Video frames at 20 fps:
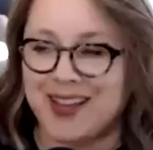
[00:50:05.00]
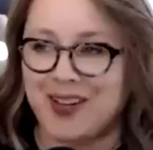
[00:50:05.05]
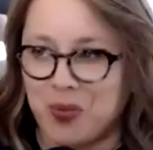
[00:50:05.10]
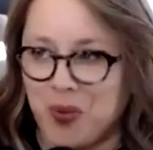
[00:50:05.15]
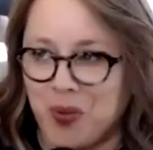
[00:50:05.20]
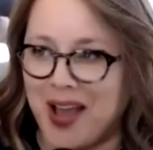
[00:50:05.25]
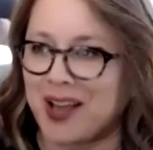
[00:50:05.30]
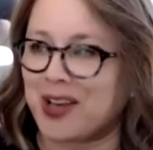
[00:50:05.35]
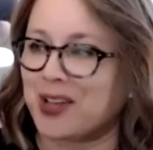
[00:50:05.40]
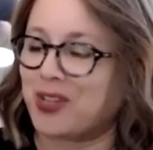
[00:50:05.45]
That's
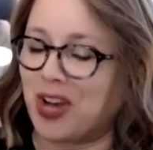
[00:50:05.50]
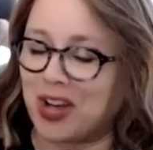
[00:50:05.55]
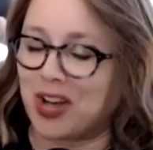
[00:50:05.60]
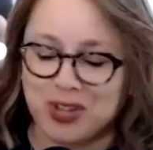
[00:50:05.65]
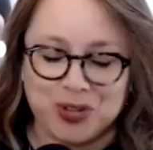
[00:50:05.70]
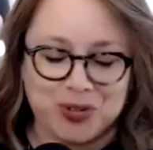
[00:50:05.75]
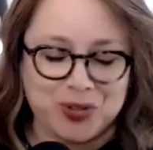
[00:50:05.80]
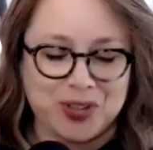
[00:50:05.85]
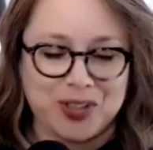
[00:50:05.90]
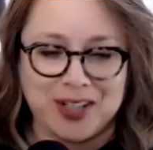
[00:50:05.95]
why I could talk
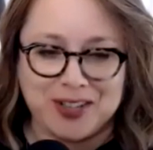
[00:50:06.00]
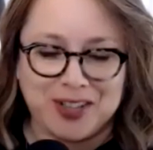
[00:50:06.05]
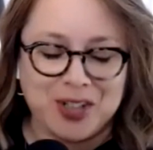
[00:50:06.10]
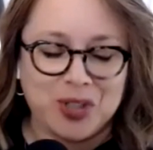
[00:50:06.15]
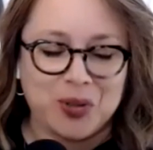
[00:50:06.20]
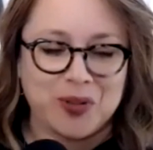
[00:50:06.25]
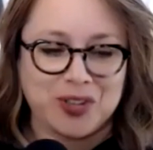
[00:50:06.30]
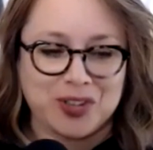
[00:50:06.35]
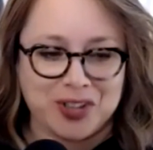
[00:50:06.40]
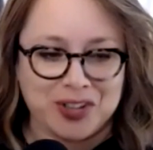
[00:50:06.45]
to you,
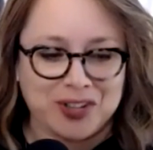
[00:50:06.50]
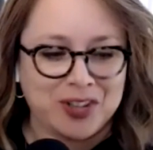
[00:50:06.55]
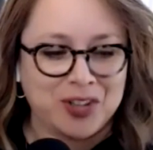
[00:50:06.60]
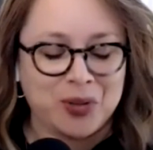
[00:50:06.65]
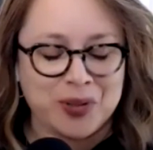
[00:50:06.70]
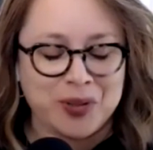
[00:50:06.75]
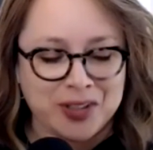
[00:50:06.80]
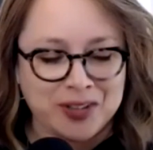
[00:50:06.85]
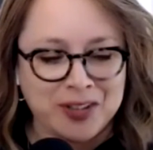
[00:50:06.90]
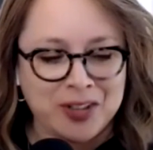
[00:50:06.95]
continue and
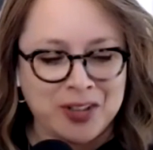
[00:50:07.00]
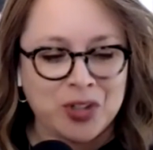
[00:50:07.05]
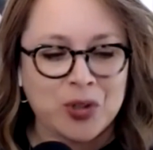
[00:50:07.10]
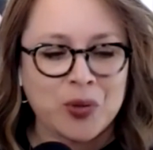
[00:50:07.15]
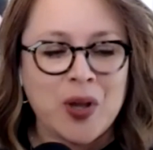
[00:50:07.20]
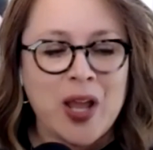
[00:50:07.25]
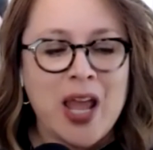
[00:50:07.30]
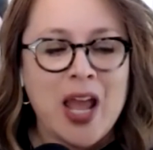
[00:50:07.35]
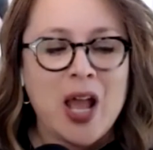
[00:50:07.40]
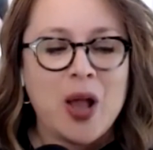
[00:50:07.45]
continue and
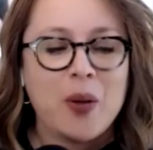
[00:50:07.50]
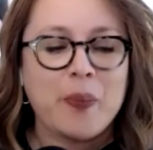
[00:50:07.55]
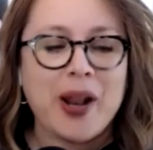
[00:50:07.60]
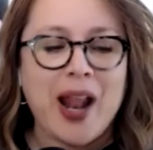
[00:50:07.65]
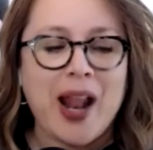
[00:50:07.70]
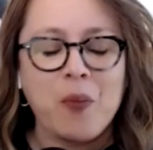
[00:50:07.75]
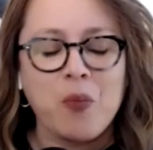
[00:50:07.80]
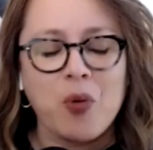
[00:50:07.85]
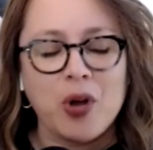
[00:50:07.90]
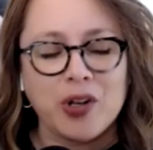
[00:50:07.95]
continue. But
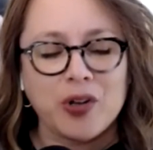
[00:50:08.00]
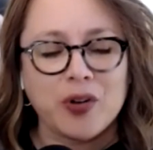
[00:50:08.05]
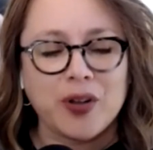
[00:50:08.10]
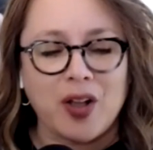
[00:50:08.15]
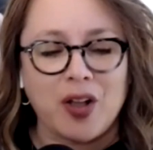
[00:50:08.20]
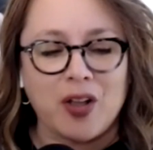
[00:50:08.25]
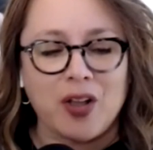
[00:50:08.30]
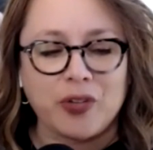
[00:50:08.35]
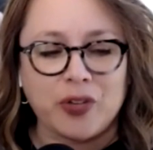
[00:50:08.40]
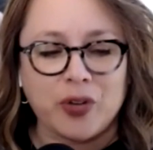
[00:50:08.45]
I'm
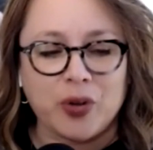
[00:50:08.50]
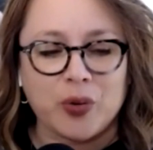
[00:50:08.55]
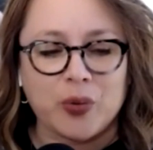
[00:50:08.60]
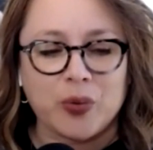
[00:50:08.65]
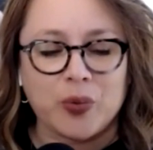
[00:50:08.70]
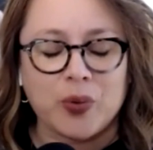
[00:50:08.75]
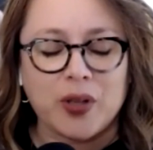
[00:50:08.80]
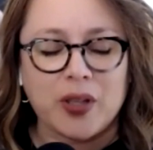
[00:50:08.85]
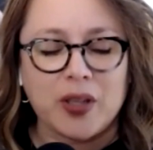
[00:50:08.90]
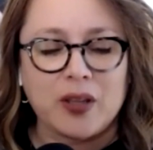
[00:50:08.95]
wondering
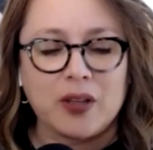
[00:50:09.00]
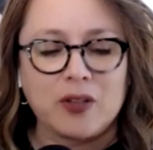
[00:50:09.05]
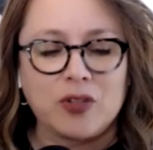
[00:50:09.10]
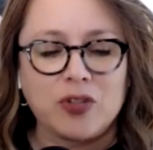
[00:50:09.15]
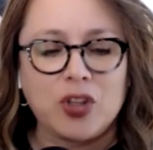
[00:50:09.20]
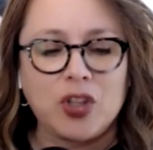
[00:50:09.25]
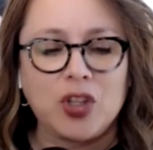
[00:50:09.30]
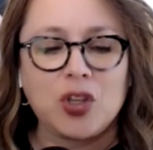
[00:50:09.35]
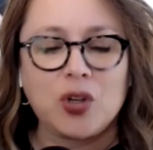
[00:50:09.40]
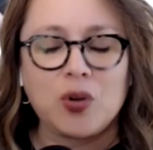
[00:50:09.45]
also,
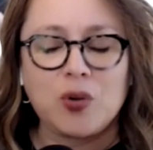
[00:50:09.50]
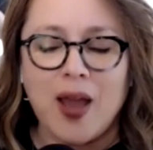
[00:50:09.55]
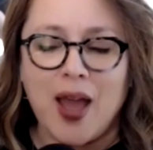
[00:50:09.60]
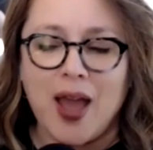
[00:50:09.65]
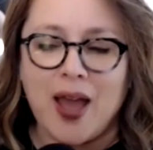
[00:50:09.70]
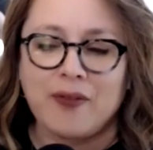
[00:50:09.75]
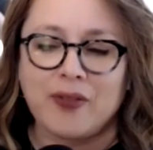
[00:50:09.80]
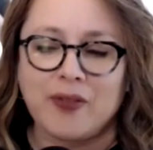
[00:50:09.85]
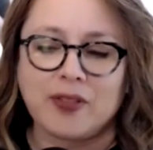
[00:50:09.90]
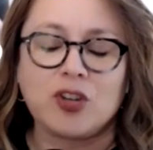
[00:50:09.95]
did you
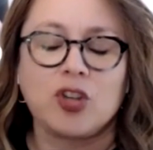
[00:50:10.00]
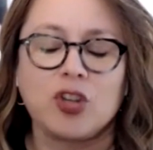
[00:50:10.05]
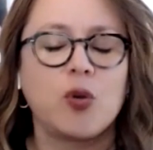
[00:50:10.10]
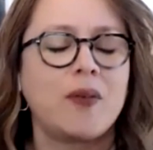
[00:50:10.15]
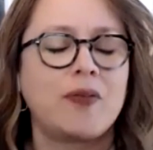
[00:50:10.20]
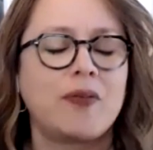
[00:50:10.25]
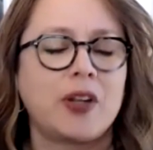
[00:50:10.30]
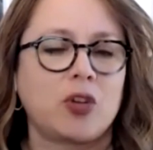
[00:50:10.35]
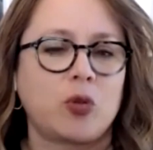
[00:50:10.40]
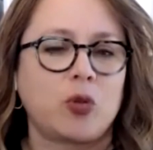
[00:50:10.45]
have
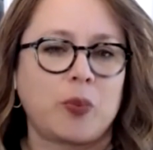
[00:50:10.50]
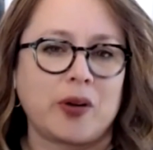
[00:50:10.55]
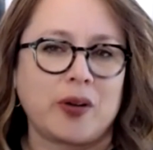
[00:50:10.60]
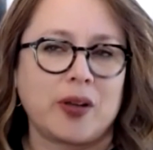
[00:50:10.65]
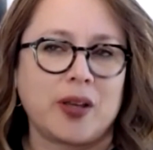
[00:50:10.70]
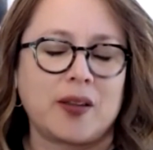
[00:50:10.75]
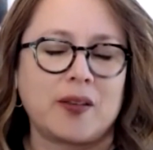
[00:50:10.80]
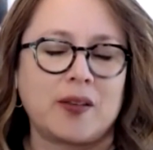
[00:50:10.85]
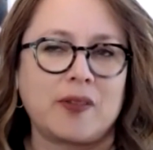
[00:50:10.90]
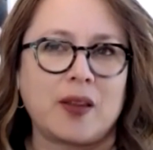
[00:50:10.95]
an
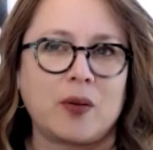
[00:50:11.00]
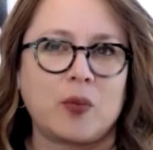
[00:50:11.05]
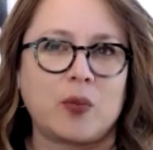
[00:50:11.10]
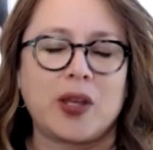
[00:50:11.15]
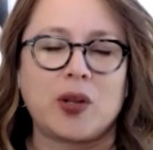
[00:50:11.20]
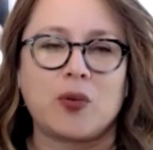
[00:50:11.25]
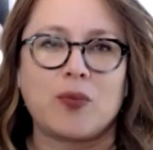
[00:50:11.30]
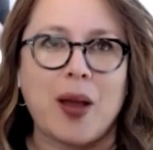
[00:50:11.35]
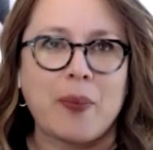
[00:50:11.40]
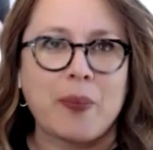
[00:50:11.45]
experience? And we
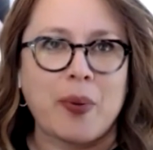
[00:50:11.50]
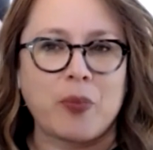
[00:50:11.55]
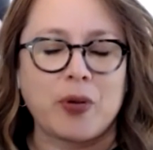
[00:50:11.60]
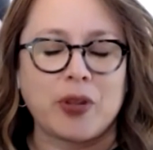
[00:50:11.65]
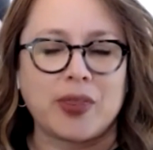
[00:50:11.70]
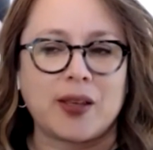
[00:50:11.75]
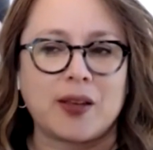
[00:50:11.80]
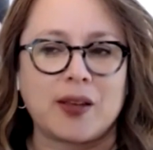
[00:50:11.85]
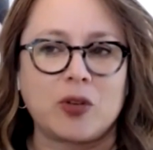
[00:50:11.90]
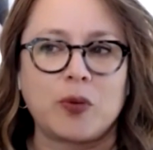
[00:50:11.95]
can wrap up
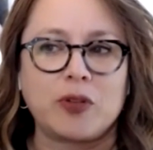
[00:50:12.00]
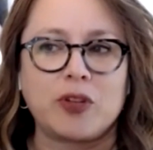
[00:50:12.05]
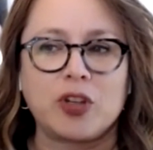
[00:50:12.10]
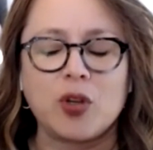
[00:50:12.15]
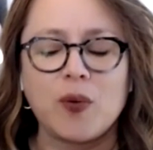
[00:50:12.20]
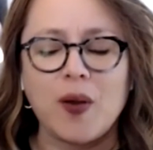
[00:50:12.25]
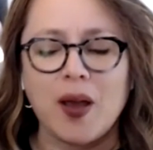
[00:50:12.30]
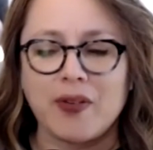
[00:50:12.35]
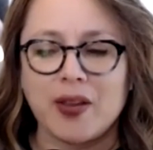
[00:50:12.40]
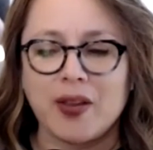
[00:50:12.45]
with this. But did
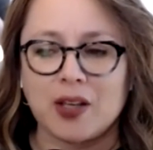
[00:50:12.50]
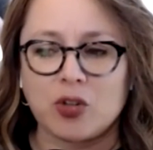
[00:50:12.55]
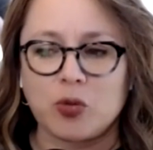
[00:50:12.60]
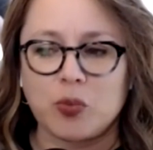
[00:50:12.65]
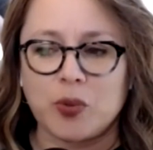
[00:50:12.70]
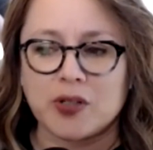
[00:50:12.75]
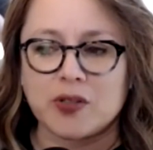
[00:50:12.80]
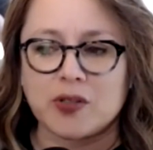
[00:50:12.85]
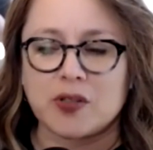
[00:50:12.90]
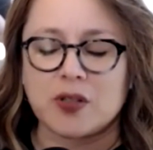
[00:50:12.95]
you have any
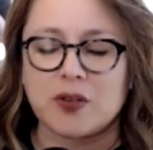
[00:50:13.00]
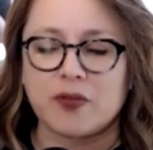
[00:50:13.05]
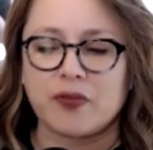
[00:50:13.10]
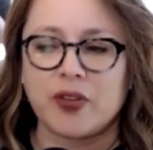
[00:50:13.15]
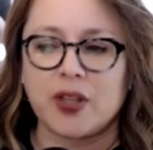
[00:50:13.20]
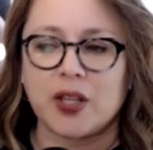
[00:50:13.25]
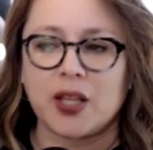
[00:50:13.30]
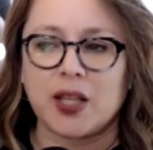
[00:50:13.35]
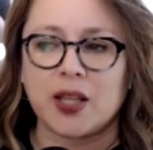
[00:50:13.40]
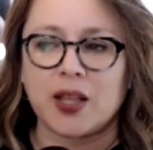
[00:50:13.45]
experiences of
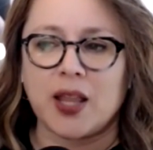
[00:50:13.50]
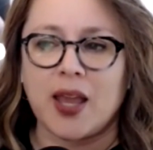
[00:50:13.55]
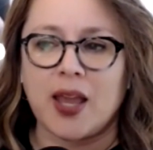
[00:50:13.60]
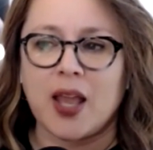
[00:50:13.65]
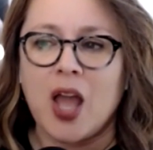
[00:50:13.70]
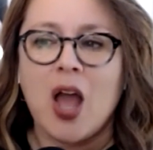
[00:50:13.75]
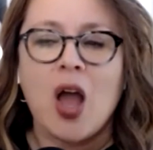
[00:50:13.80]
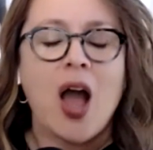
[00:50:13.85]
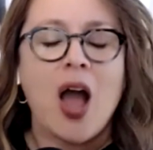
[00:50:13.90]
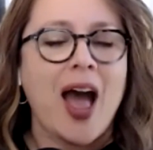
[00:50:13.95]
feeling like
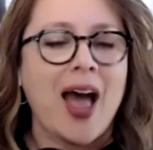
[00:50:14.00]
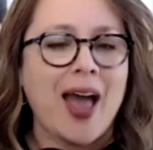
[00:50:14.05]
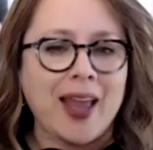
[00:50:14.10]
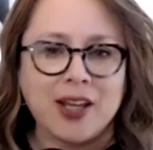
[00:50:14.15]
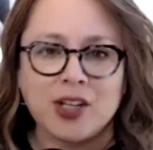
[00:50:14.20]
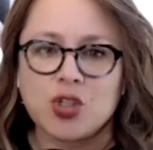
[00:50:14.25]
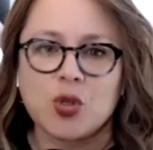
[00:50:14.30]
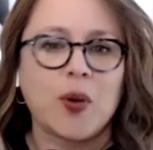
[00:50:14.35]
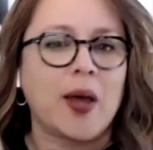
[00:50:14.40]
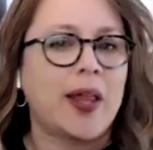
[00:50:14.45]
I
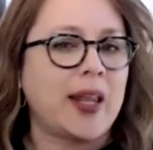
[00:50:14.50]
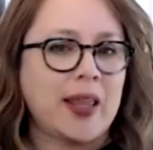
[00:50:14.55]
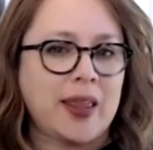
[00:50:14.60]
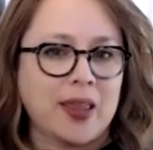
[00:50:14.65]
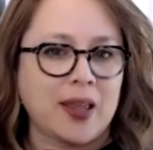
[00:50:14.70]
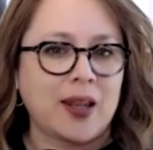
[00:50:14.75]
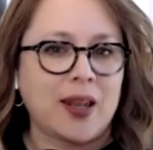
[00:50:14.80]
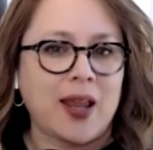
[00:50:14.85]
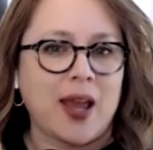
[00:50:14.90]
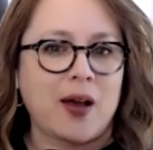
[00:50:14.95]
can do
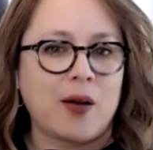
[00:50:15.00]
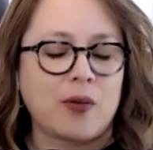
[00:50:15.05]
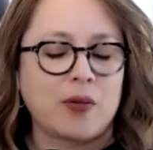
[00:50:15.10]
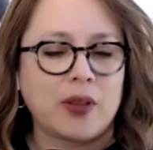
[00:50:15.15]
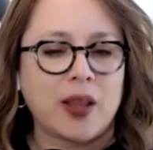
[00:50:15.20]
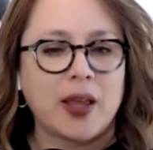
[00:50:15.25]
anything now?